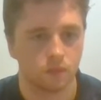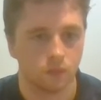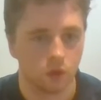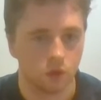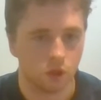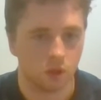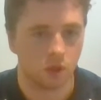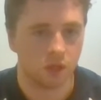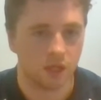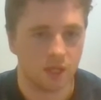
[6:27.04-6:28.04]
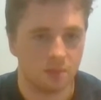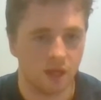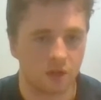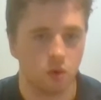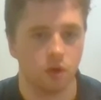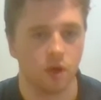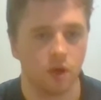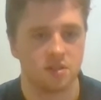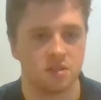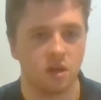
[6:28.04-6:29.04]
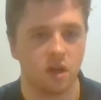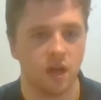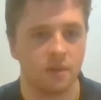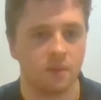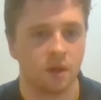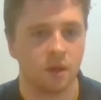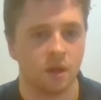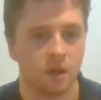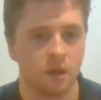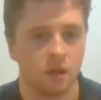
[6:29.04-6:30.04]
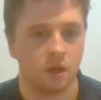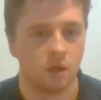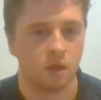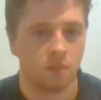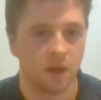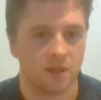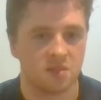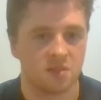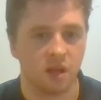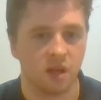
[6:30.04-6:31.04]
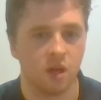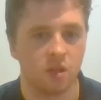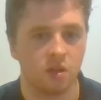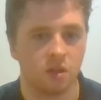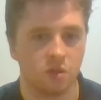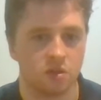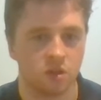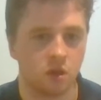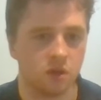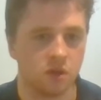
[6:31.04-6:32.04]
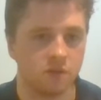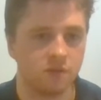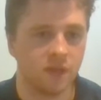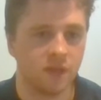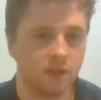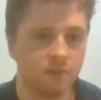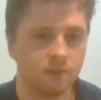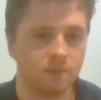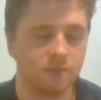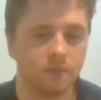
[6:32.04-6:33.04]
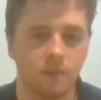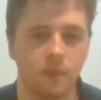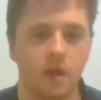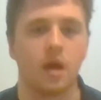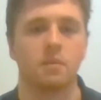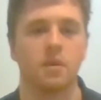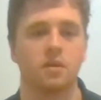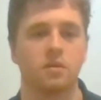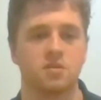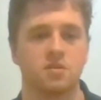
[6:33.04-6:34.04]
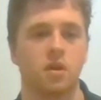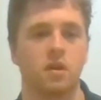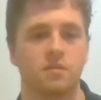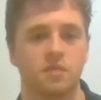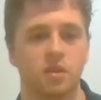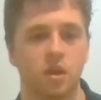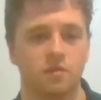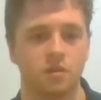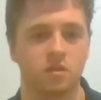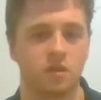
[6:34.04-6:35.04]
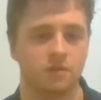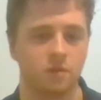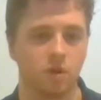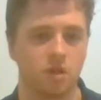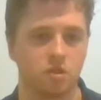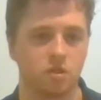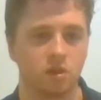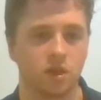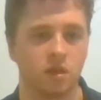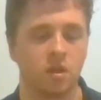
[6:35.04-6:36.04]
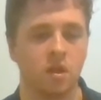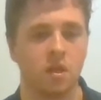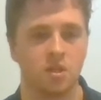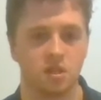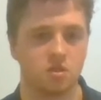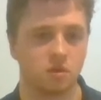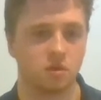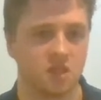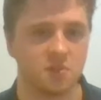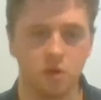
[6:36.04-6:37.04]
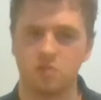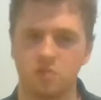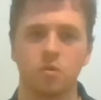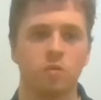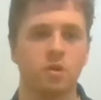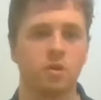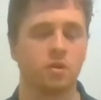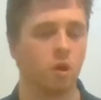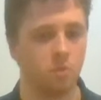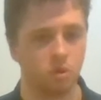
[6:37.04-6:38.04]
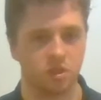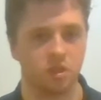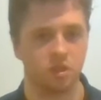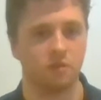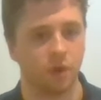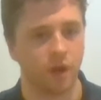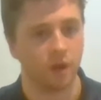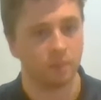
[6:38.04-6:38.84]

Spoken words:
Good job, Lockie. Keeping that core nice and tight. Make this a bit harder. You can also go on your feet, and also if you are struggling, just doing the explosive movement, no pushing off the ground.